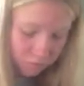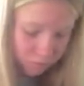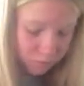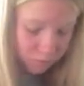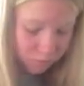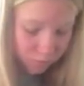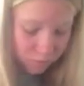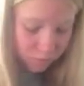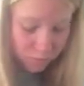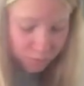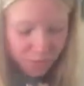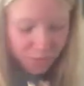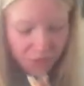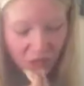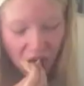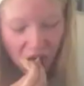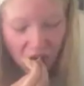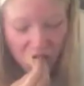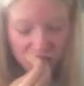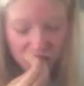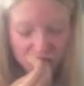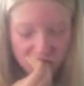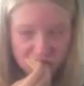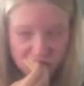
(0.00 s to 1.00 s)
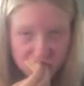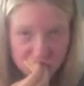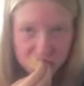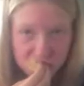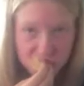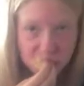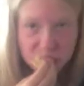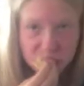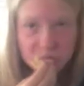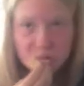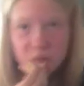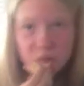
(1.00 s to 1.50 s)
and Molly found some,
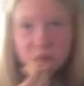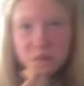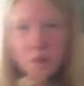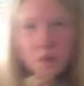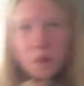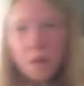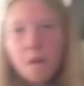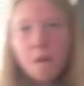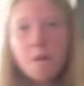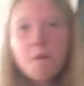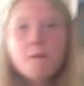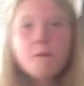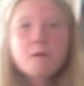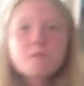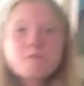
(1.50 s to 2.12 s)
but she has to go back and